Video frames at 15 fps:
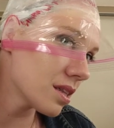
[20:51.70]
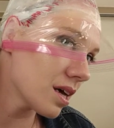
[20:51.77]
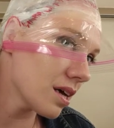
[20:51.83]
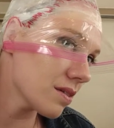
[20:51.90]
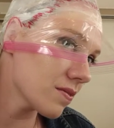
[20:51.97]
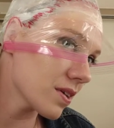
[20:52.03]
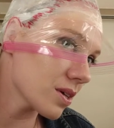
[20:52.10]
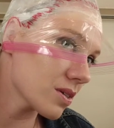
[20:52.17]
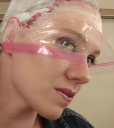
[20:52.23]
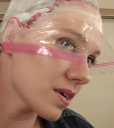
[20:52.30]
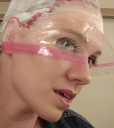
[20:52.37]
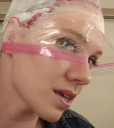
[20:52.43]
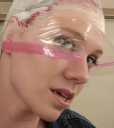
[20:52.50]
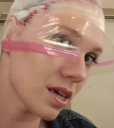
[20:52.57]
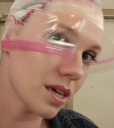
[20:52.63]
that feels
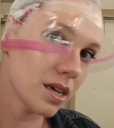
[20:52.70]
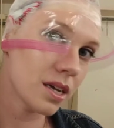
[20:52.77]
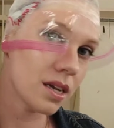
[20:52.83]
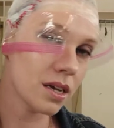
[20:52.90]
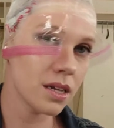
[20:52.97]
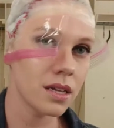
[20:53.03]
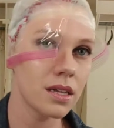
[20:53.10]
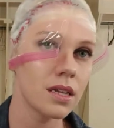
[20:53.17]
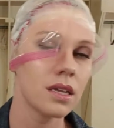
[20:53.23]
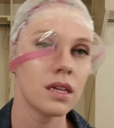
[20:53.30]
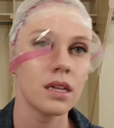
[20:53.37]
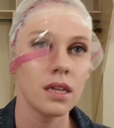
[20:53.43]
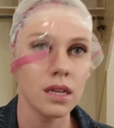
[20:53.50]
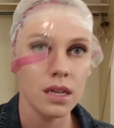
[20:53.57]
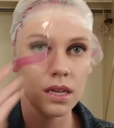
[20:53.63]
fairly good.
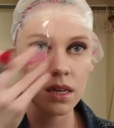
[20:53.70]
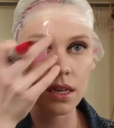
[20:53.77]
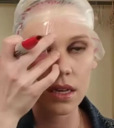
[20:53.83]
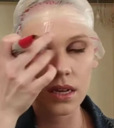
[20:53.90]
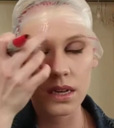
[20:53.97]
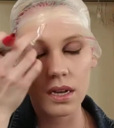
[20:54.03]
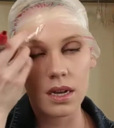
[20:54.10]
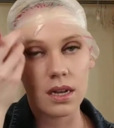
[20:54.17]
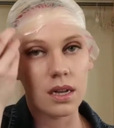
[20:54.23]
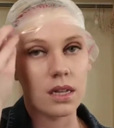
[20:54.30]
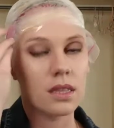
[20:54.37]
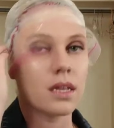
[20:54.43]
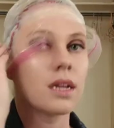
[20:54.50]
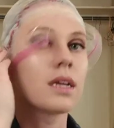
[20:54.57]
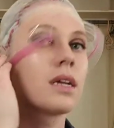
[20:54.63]
And
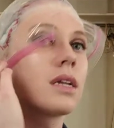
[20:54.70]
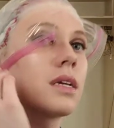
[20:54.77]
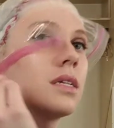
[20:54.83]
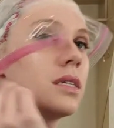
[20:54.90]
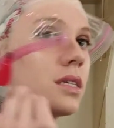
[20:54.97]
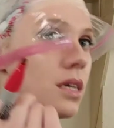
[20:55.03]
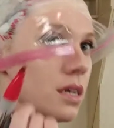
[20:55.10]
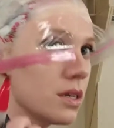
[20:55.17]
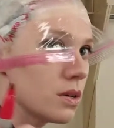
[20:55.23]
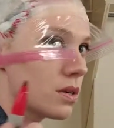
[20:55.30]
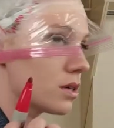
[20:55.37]
then I'm going to continue